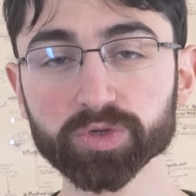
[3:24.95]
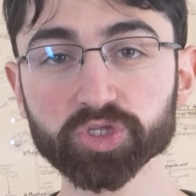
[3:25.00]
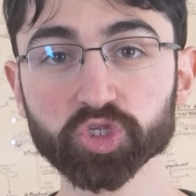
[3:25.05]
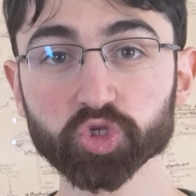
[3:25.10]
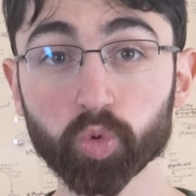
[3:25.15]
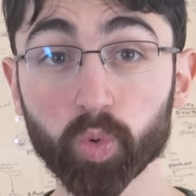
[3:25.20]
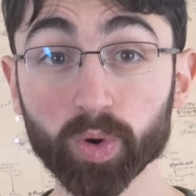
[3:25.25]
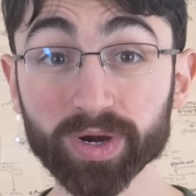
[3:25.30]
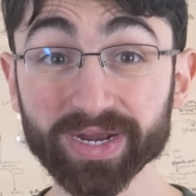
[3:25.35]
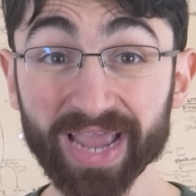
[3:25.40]
with
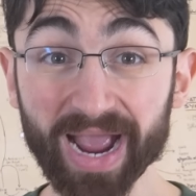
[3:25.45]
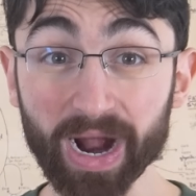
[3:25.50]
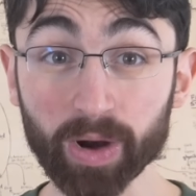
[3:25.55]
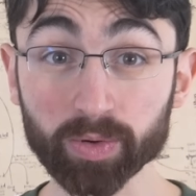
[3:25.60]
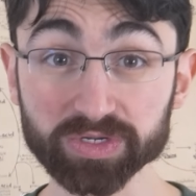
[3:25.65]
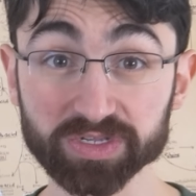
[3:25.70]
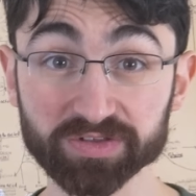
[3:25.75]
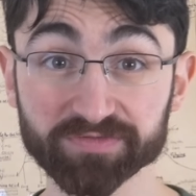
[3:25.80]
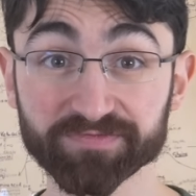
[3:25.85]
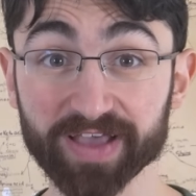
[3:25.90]
20
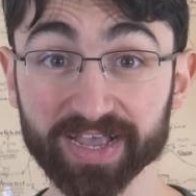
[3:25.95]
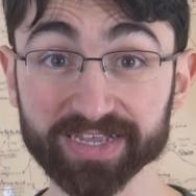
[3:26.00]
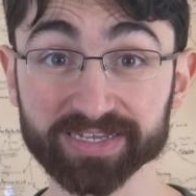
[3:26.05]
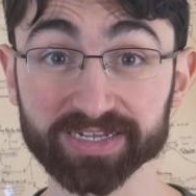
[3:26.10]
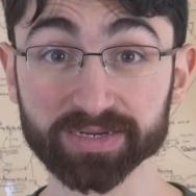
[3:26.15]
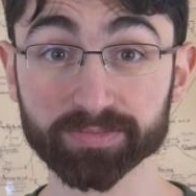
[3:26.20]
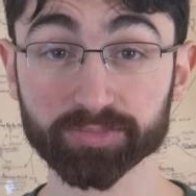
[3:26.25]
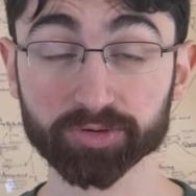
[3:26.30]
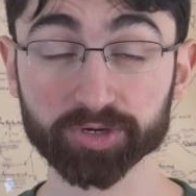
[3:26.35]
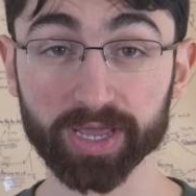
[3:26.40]
hours of
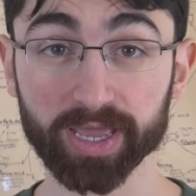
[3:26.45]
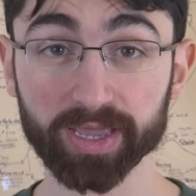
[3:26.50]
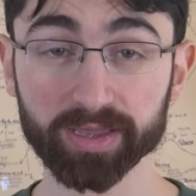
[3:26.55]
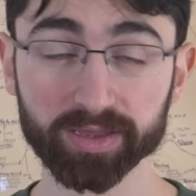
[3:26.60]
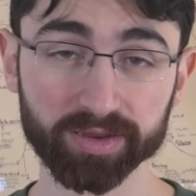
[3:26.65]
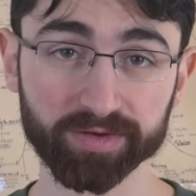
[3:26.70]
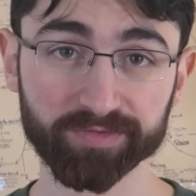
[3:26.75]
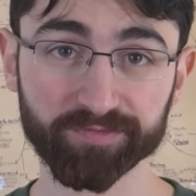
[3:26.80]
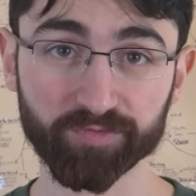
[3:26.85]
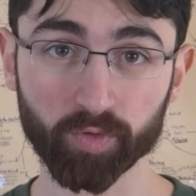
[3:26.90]
fasting per
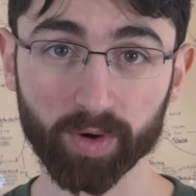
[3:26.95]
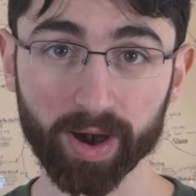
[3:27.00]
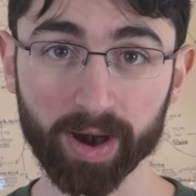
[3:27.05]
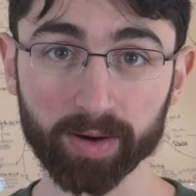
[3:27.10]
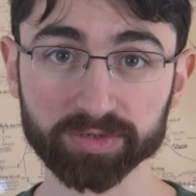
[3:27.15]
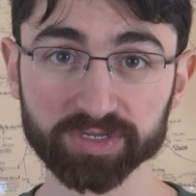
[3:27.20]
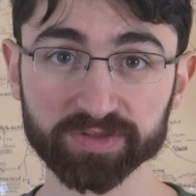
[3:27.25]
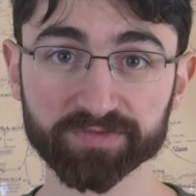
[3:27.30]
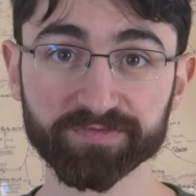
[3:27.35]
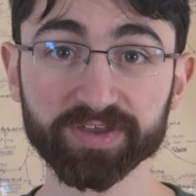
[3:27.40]
day and four
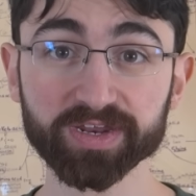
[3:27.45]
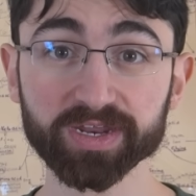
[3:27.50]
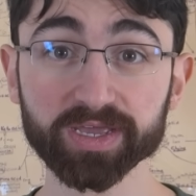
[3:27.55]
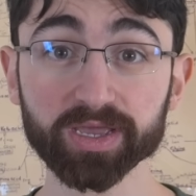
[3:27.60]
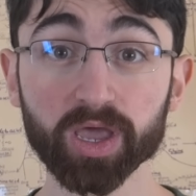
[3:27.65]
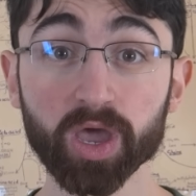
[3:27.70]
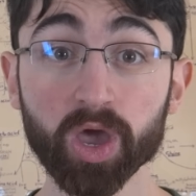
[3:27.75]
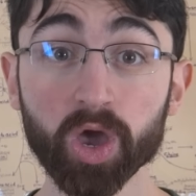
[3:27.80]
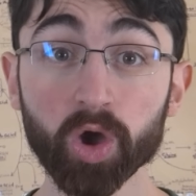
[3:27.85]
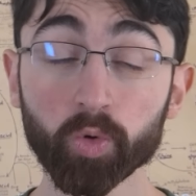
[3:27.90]
hours of feeding